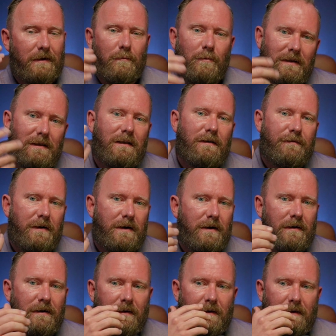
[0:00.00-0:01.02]
Like, we live
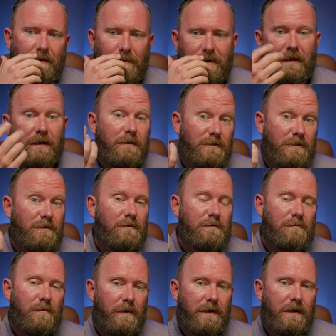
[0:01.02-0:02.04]
here. We can
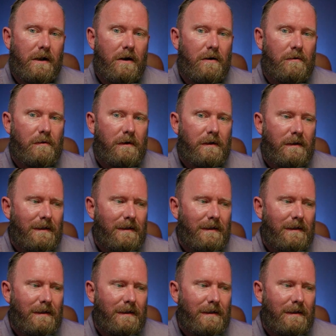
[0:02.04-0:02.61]
choose when we want to go.